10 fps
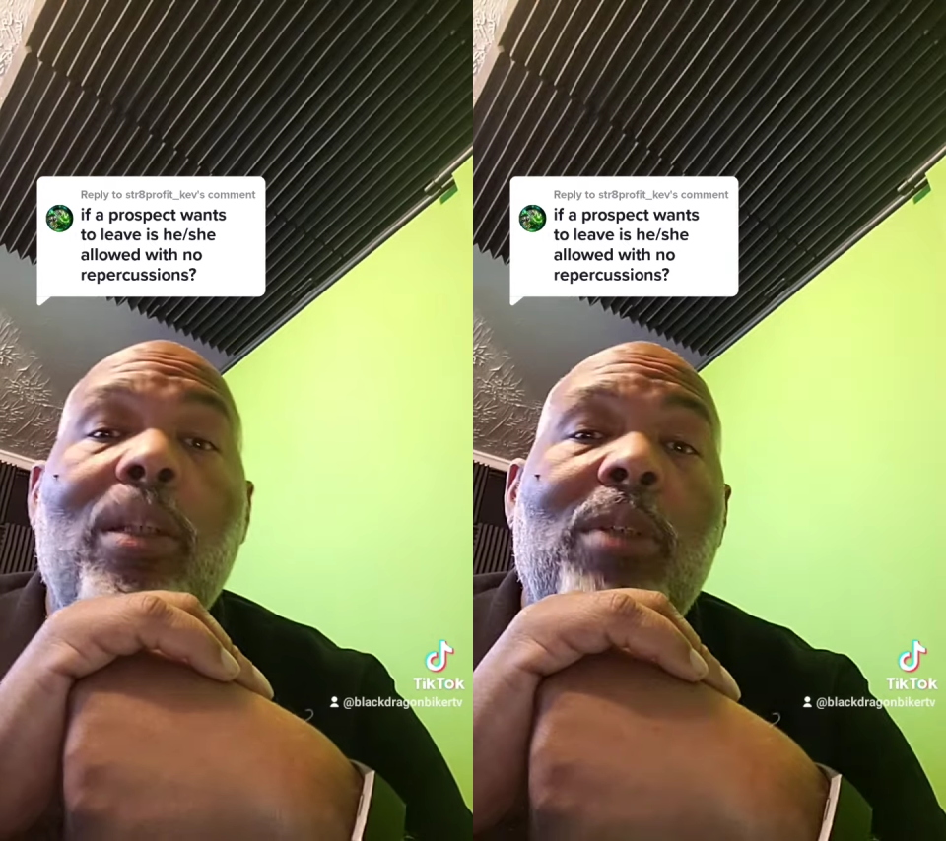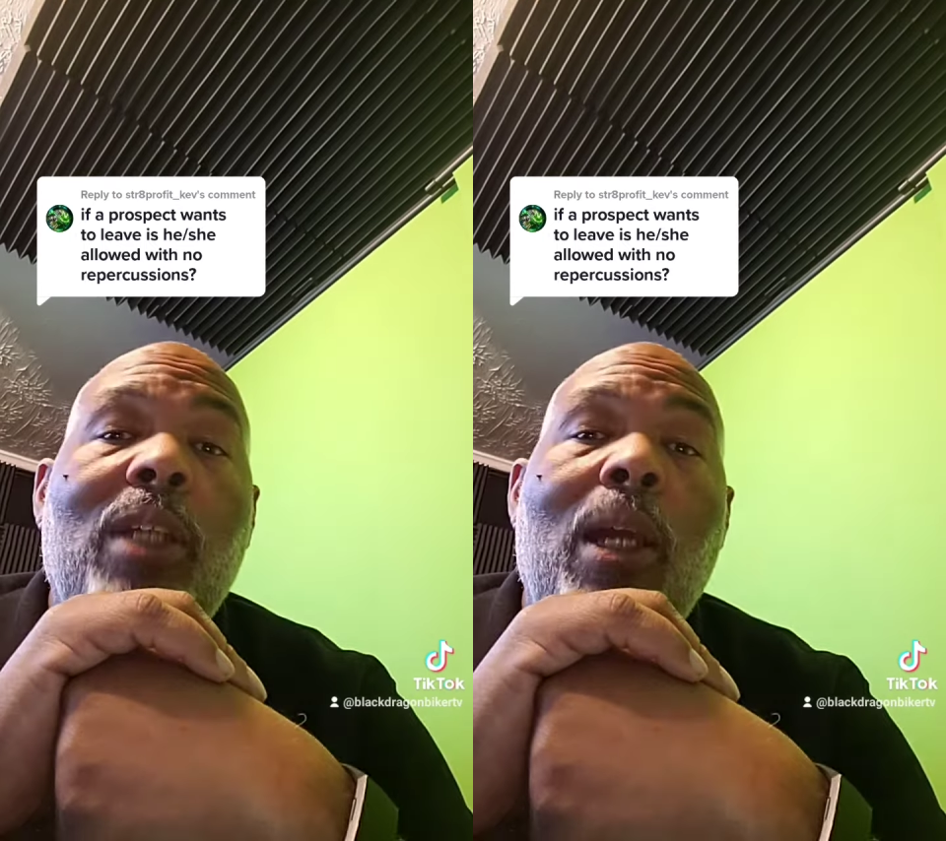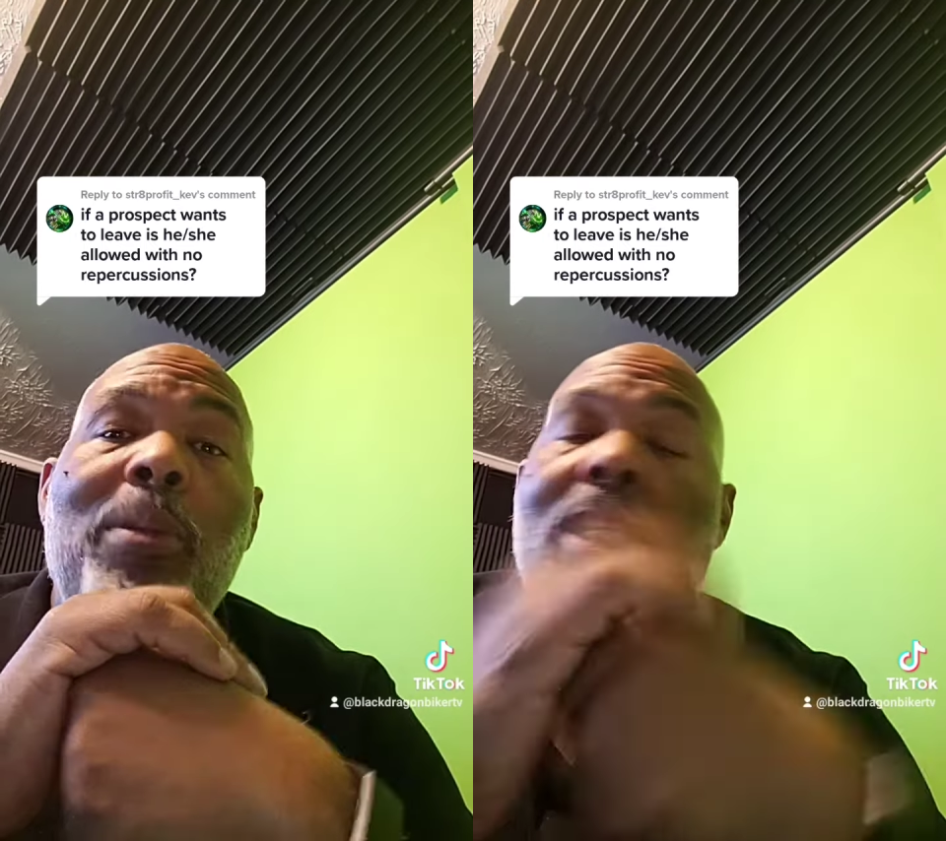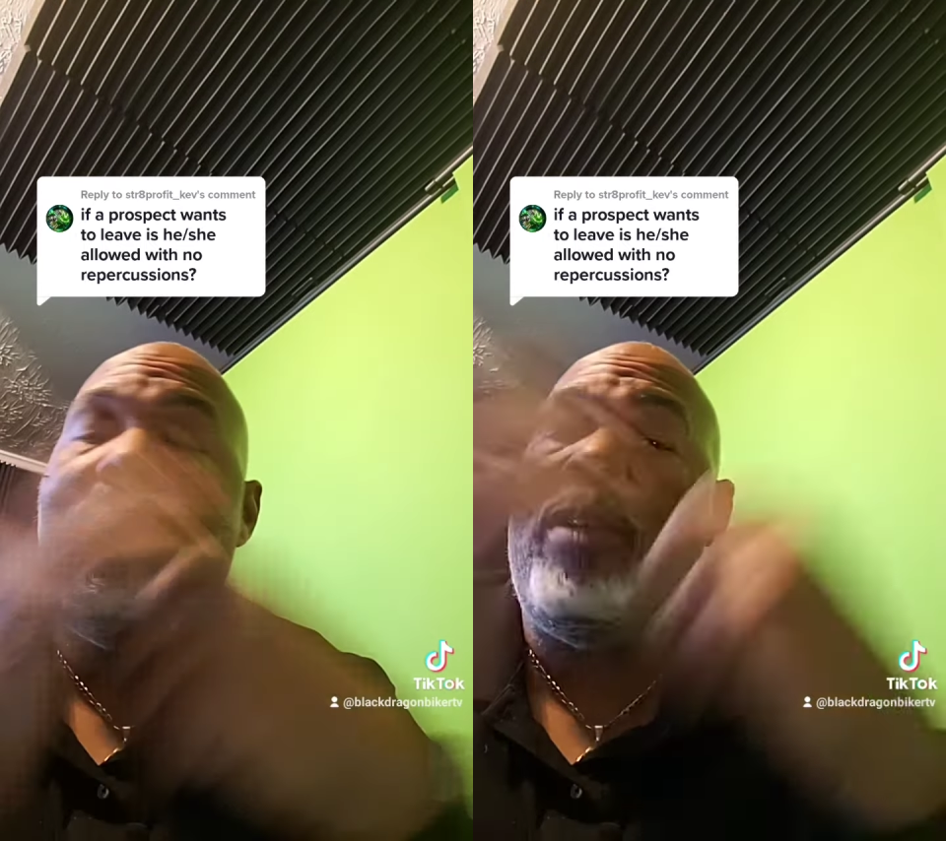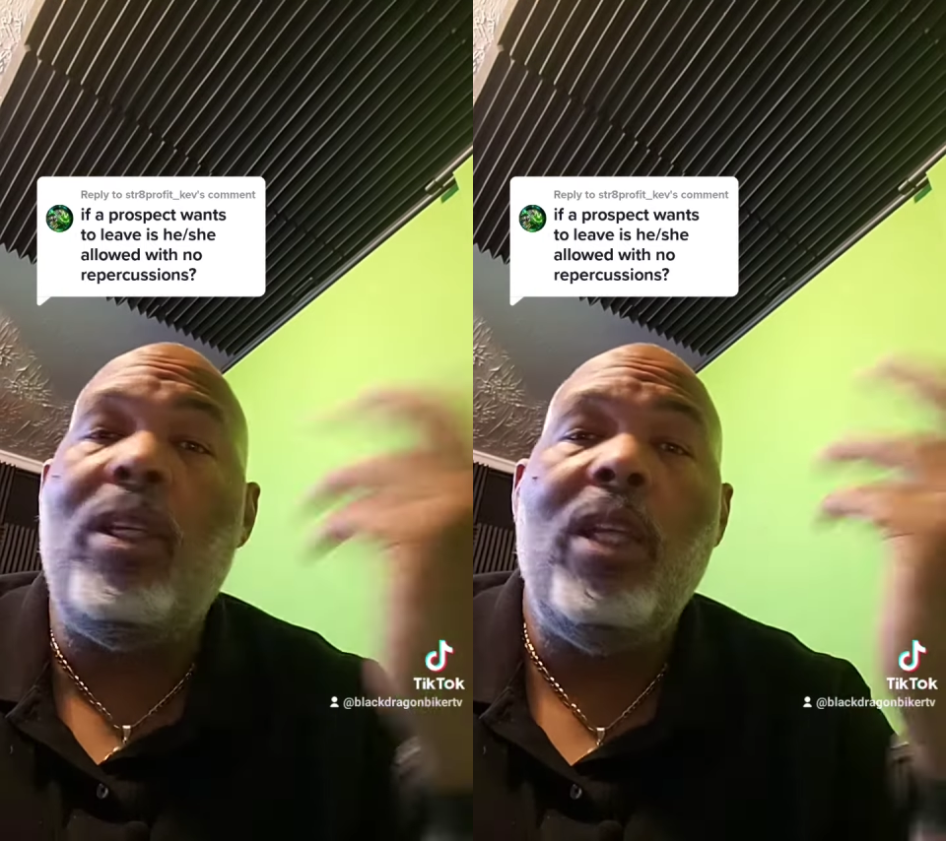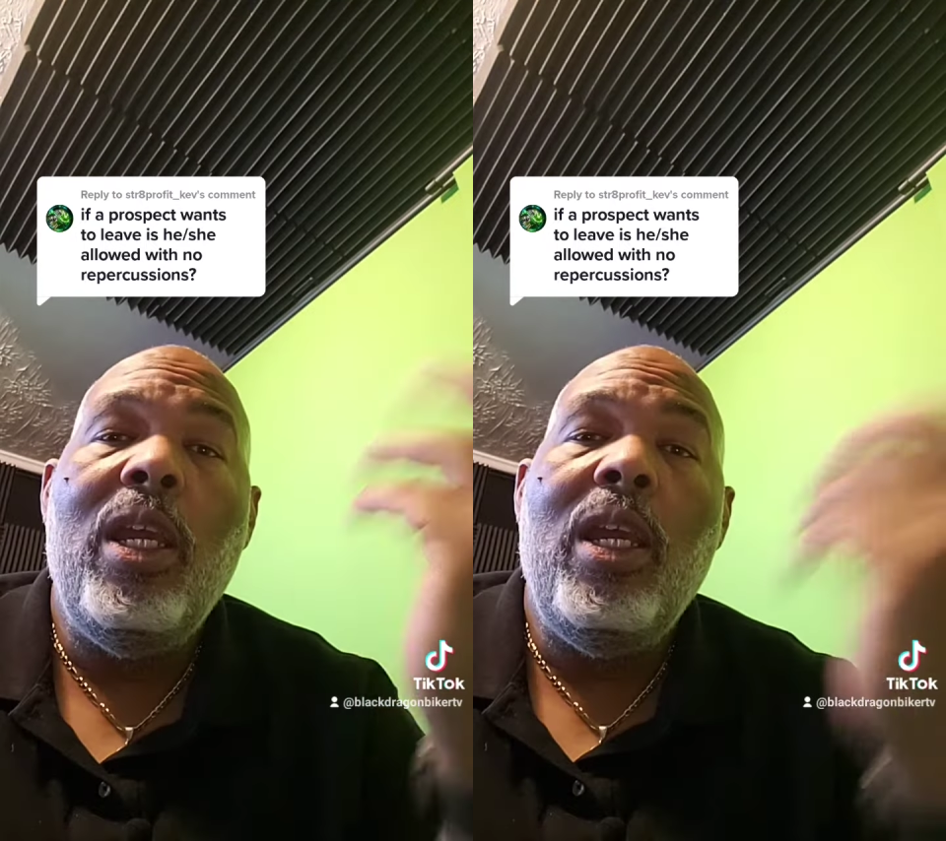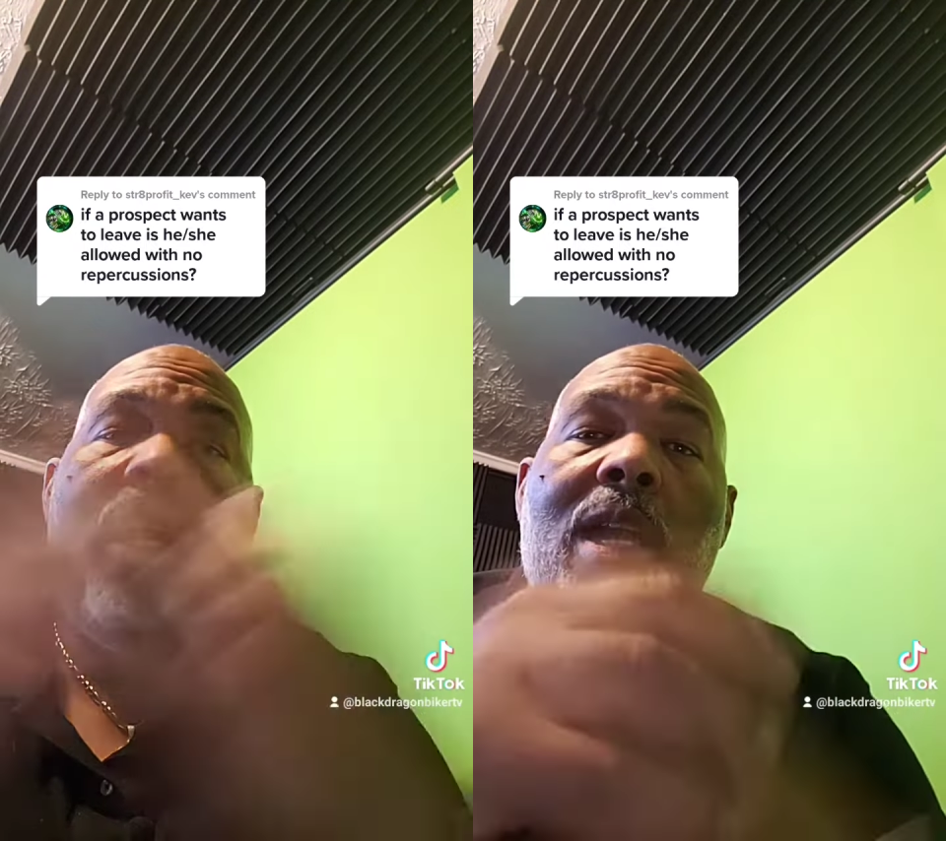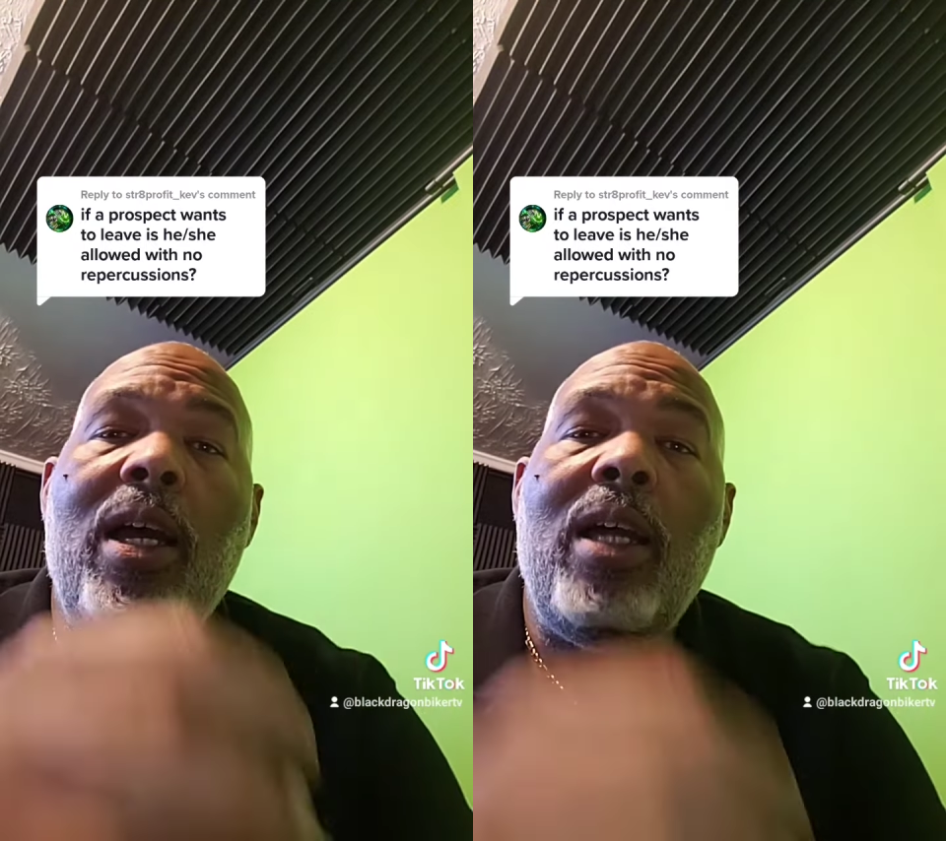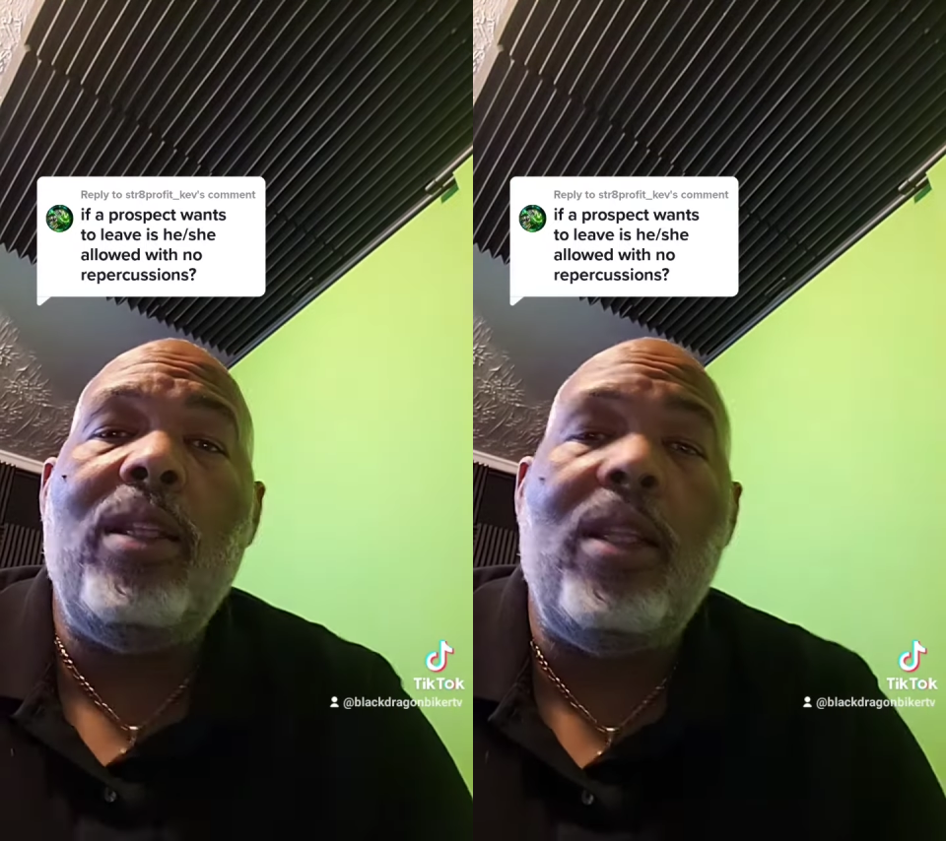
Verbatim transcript: sometimes, even uh,